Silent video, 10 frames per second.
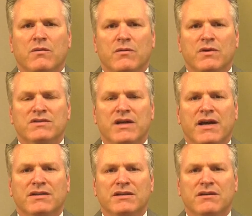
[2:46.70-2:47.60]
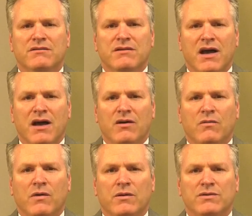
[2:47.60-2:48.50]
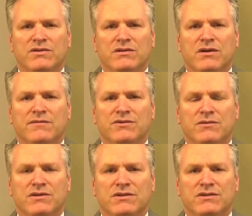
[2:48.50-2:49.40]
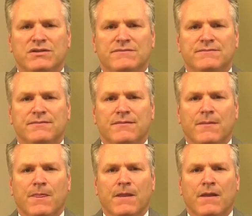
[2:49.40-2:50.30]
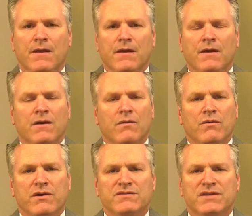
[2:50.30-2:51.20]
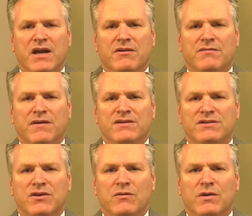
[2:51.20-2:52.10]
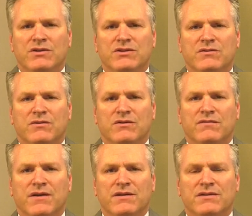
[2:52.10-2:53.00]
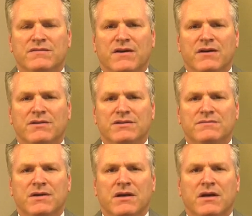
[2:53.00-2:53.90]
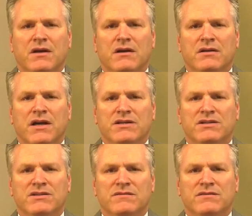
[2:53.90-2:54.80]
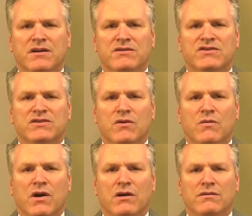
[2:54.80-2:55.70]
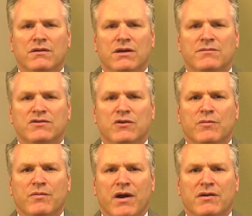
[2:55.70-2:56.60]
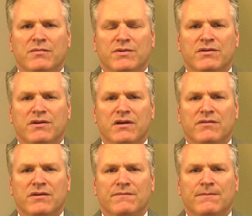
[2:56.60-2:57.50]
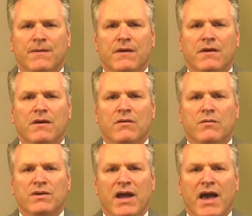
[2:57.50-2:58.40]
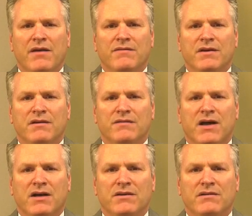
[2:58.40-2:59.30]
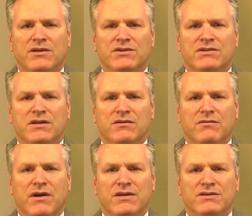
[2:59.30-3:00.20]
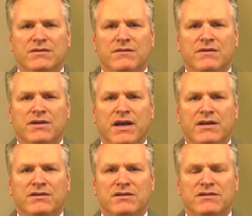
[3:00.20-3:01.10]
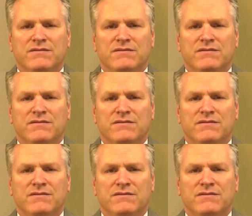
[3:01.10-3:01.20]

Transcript: We must act together now while we still have choices. We have sacrificed so much in order to fight this virus. Alaskans have done so well, and I'm so proud to be your governor. With the advent of inoculations on the horizon, the end to this